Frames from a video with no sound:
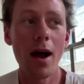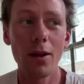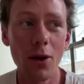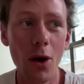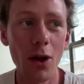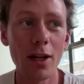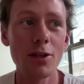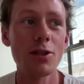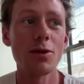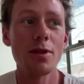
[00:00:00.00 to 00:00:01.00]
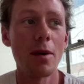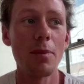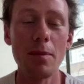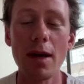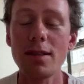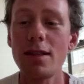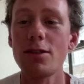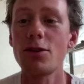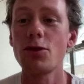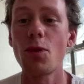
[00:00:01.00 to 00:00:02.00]
alcoholic shows up at my
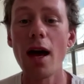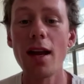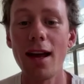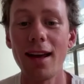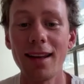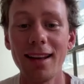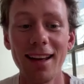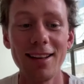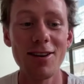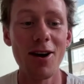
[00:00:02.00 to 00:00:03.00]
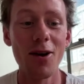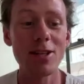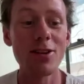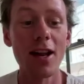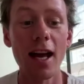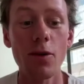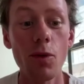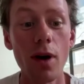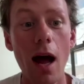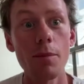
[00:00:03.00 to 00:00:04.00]
sister's wedding, it's not like
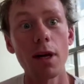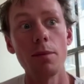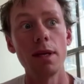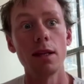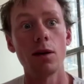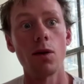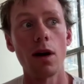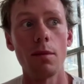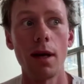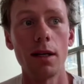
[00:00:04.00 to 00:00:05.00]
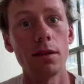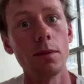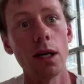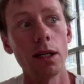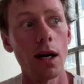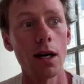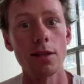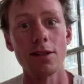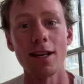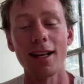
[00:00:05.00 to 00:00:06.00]
I'm going to be in the corner. I'm like, oh my God.
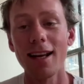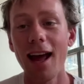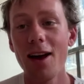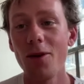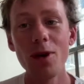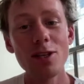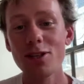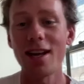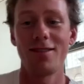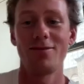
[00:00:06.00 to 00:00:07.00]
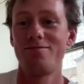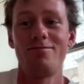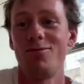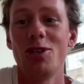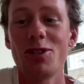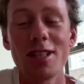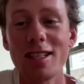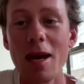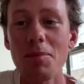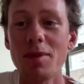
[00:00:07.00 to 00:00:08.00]
Like, we just
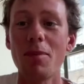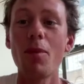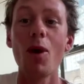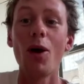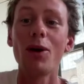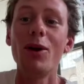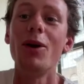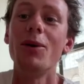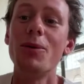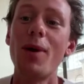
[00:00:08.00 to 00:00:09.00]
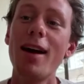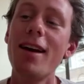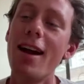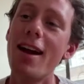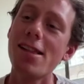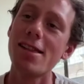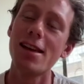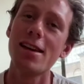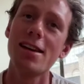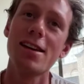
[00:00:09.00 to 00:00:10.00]
accept it, but we all know. Right. And I
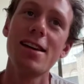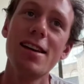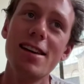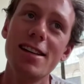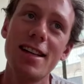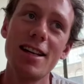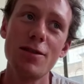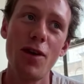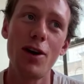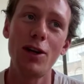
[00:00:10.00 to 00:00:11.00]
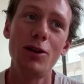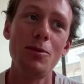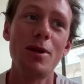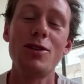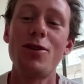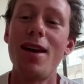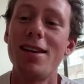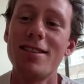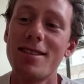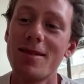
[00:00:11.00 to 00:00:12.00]
think that's a very human
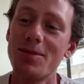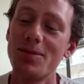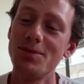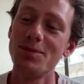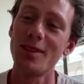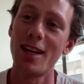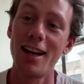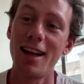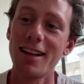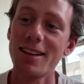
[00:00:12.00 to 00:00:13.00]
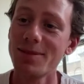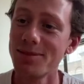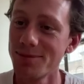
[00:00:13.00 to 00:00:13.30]
trait that I like.